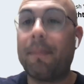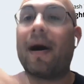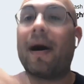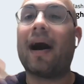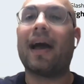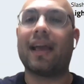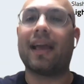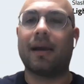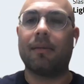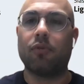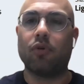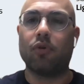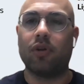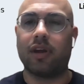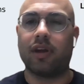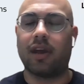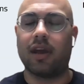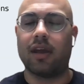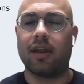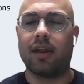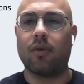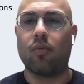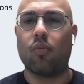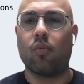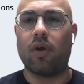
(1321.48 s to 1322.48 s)
by
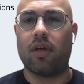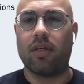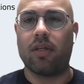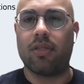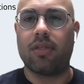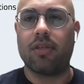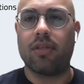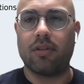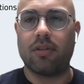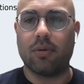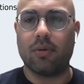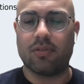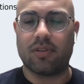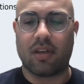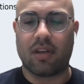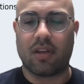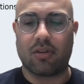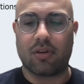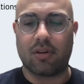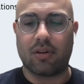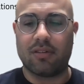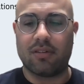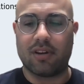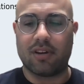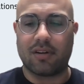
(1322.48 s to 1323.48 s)
communicating with those
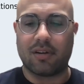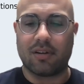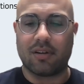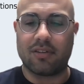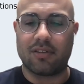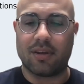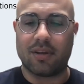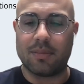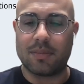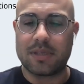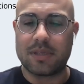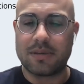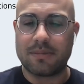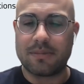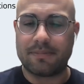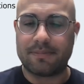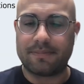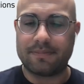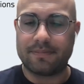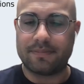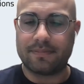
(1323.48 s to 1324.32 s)
other internal teams?